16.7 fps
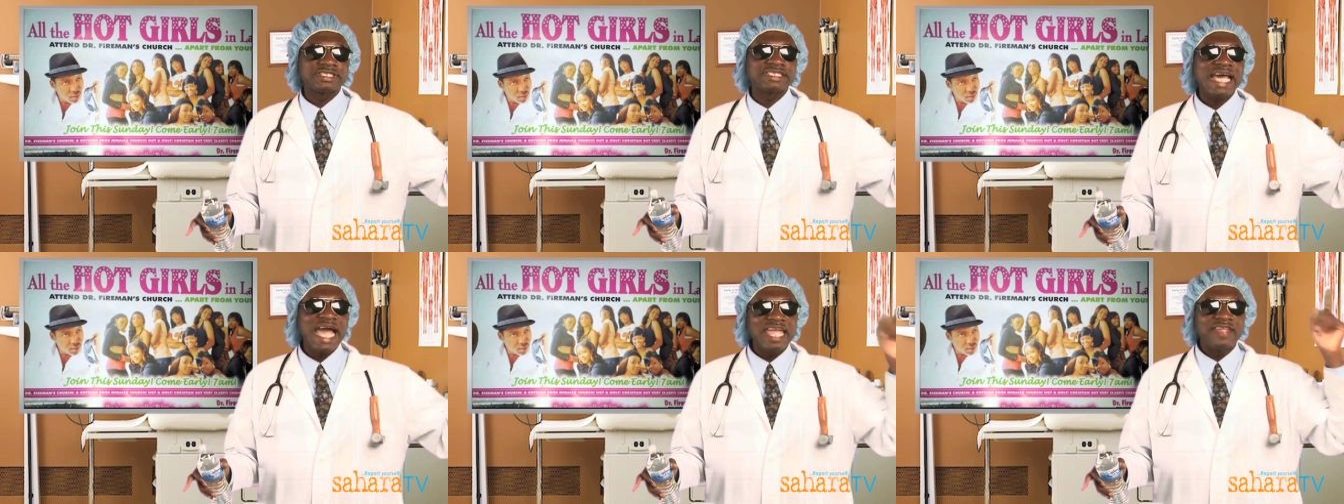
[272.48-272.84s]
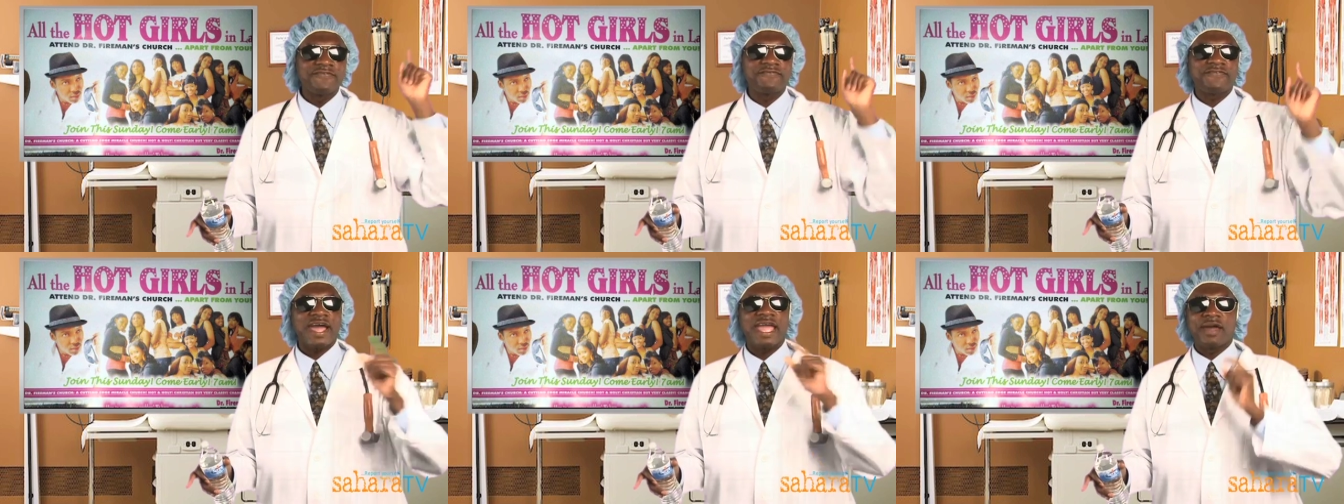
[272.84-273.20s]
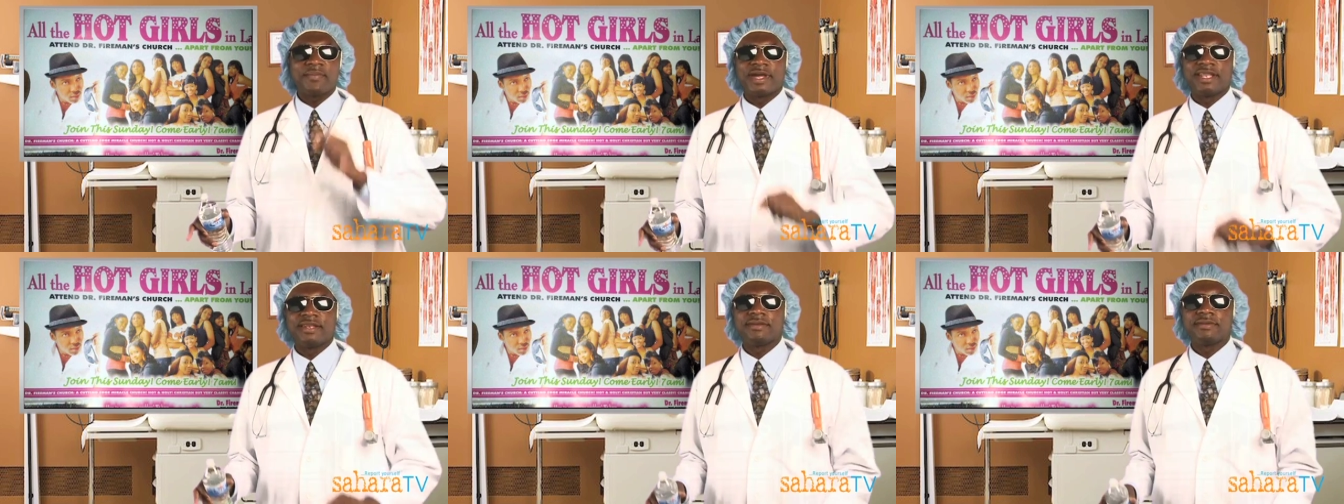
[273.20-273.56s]
Sign
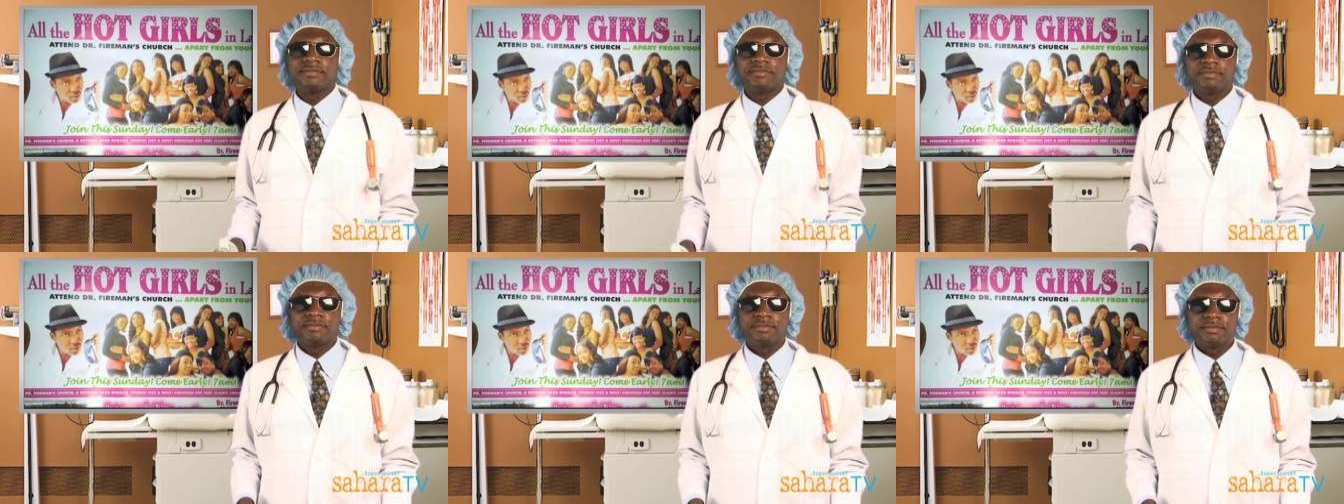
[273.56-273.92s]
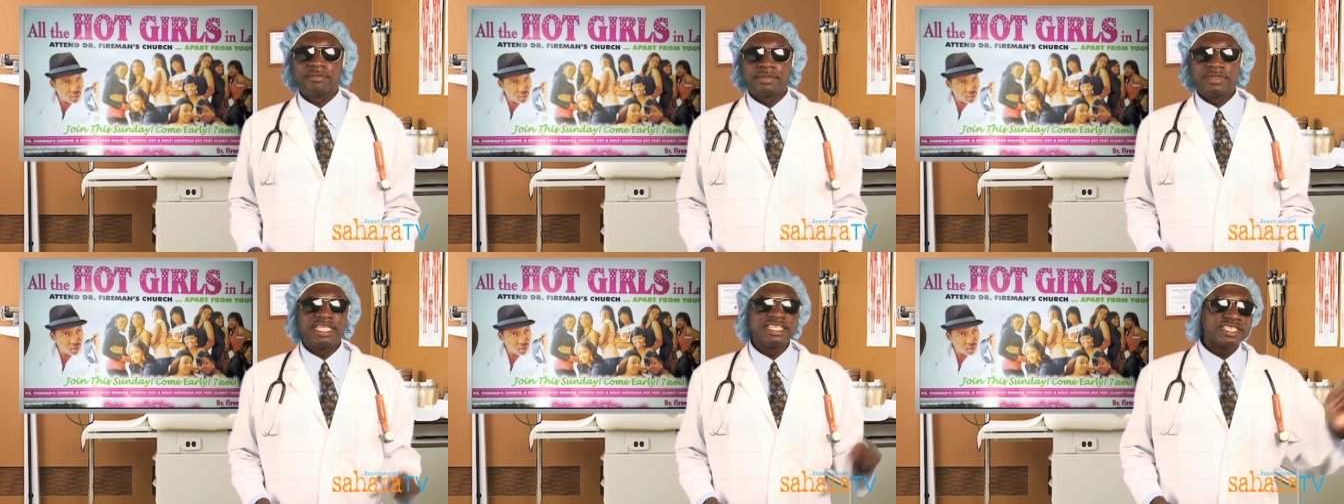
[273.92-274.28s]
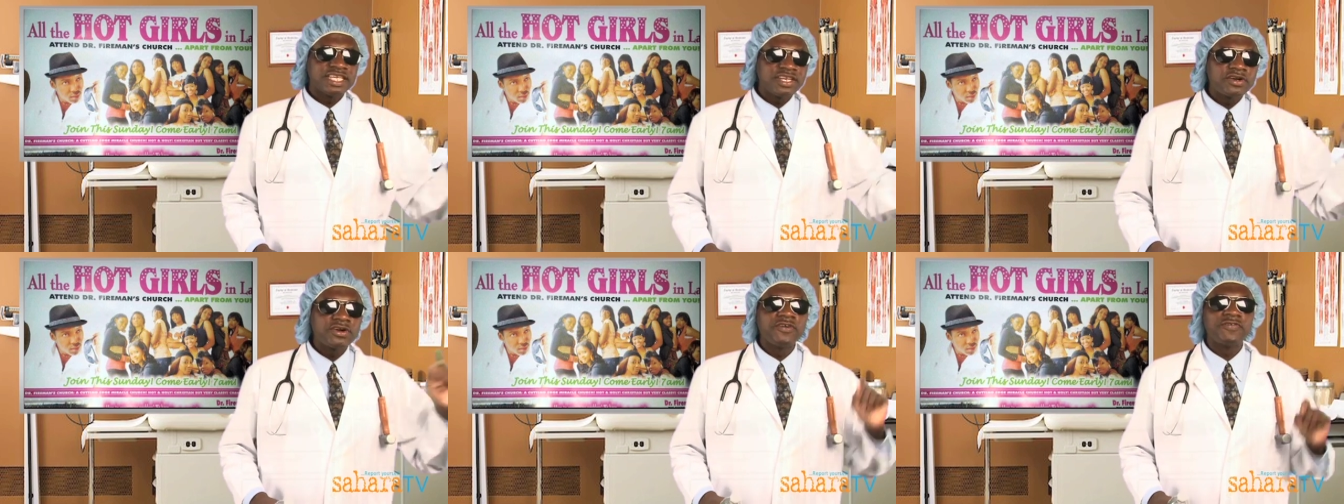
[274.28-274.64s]
Fireman, the
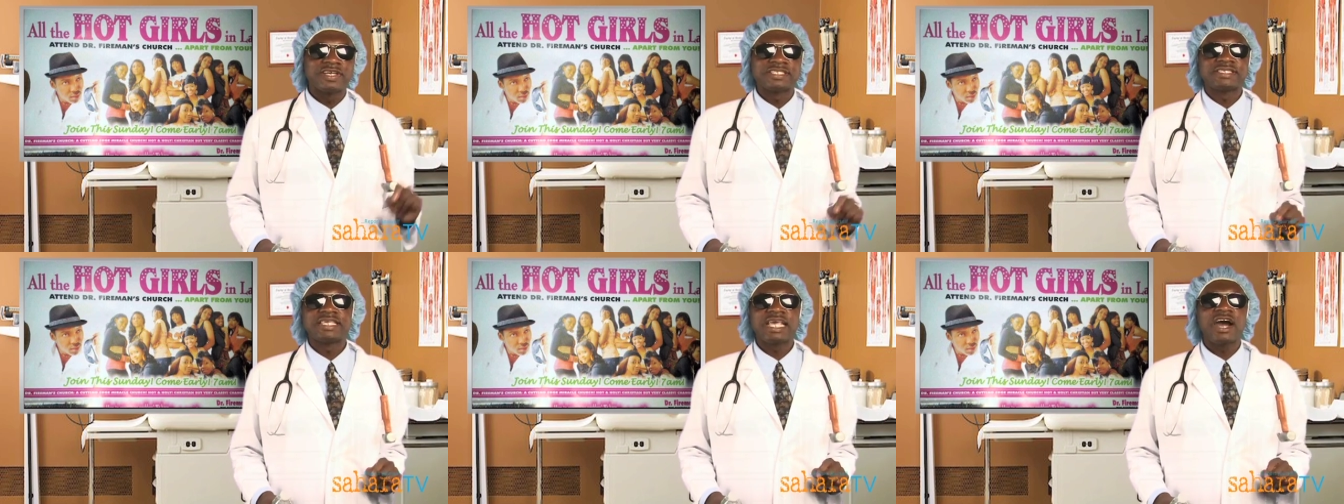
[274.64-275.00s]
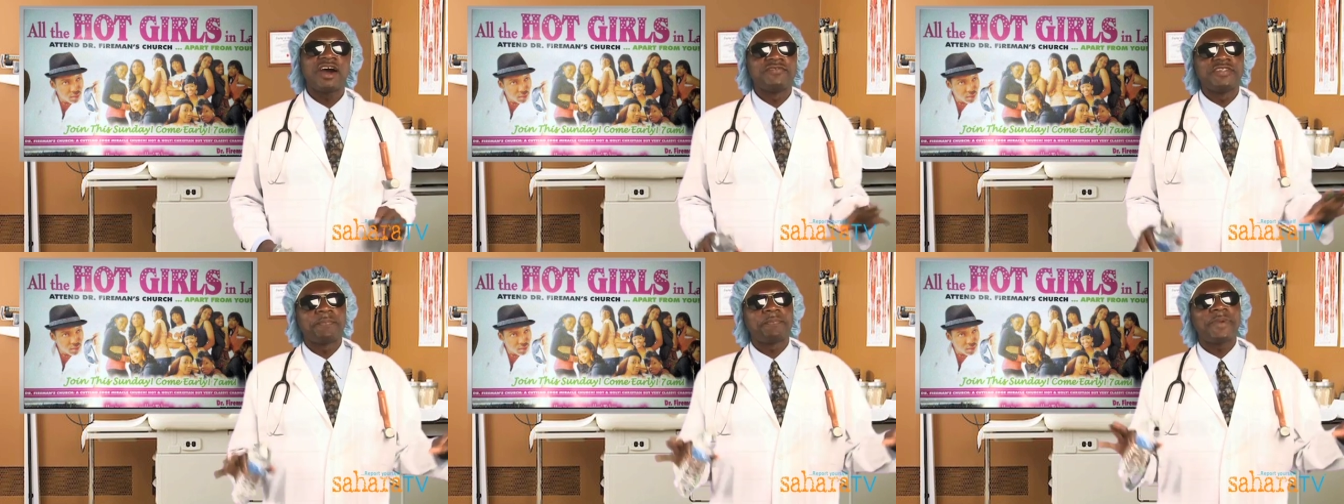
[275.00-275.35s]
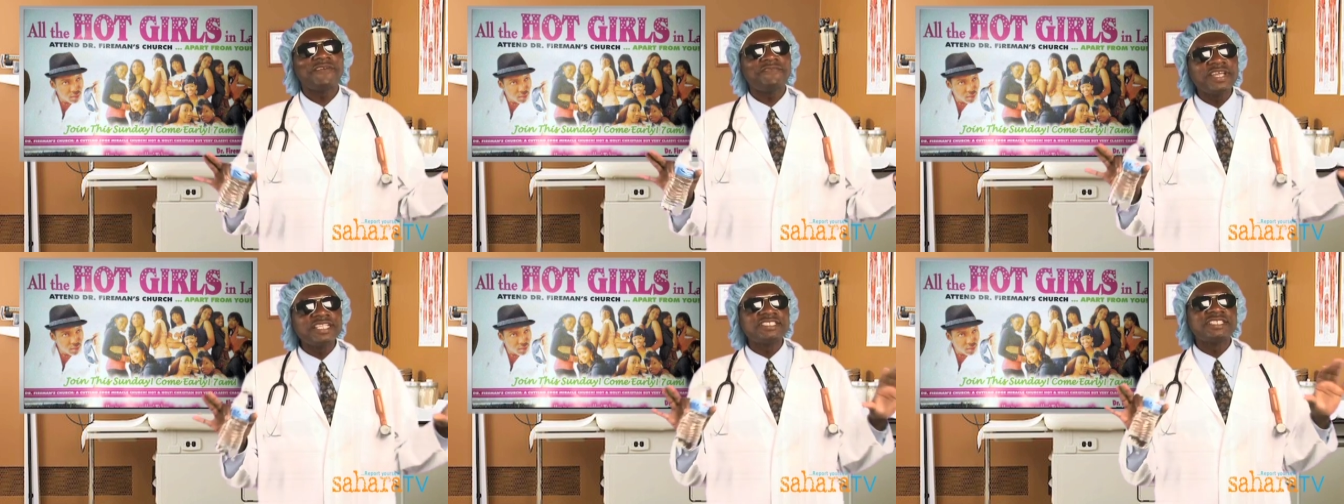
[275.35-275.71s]
general overseer of the
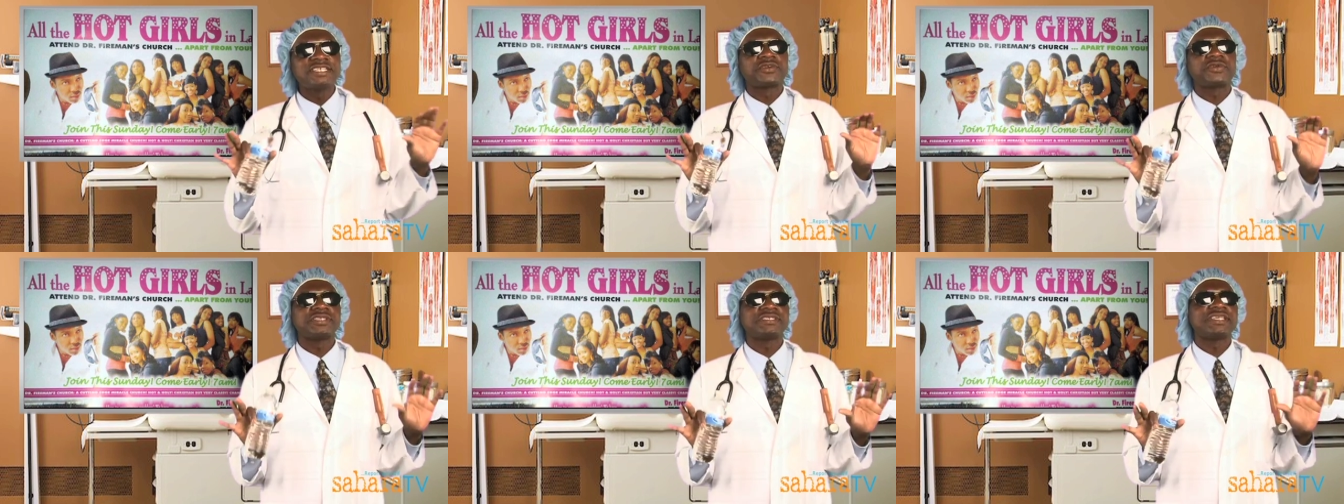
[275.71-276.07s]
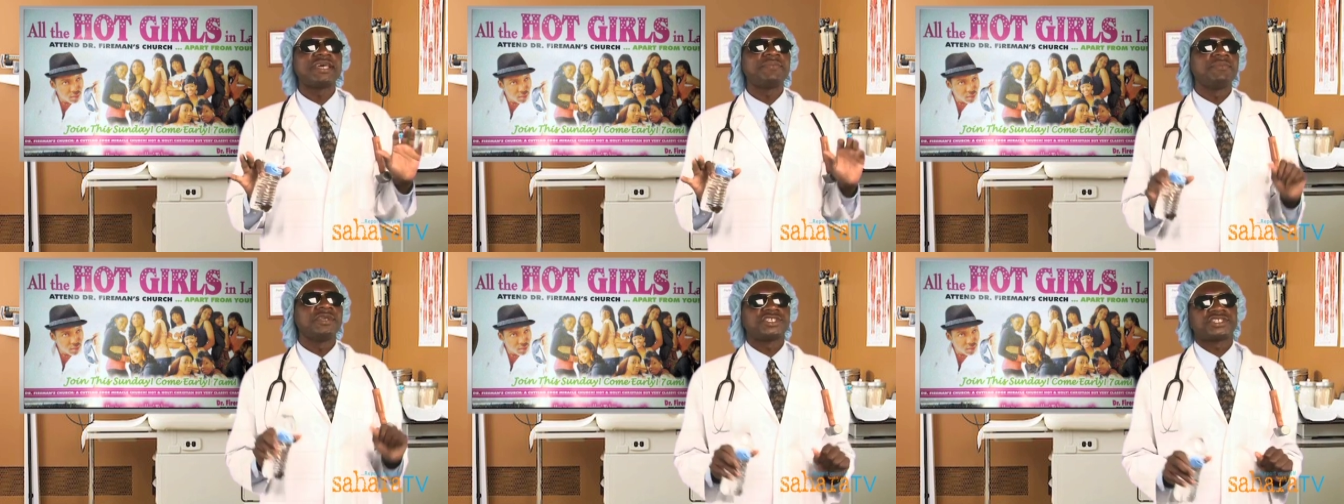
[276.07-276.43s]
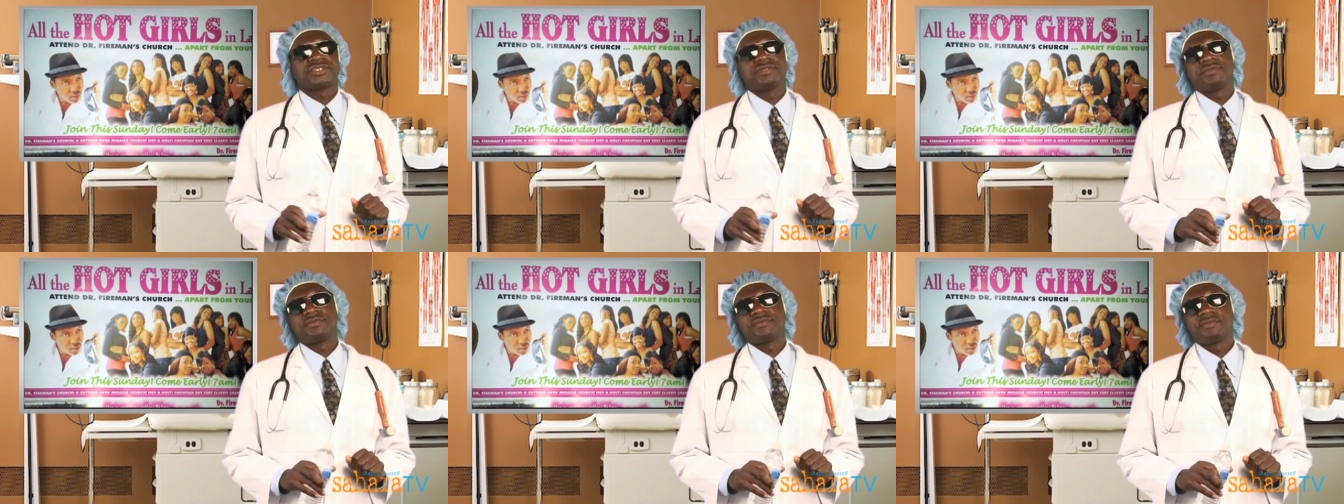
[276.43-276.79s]
Perfect Christian
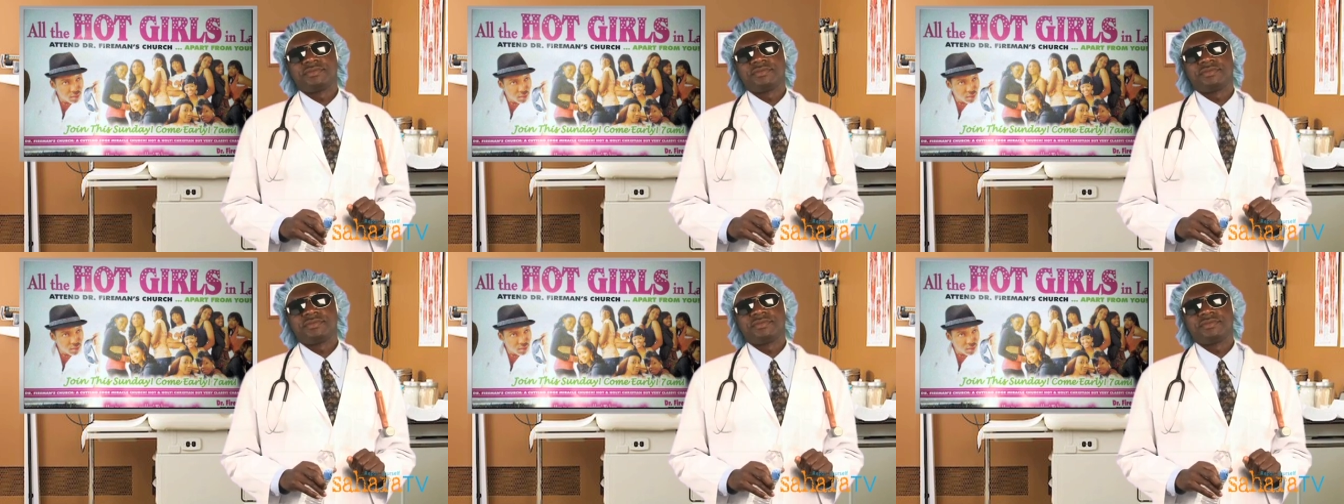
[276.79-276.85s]
Mission.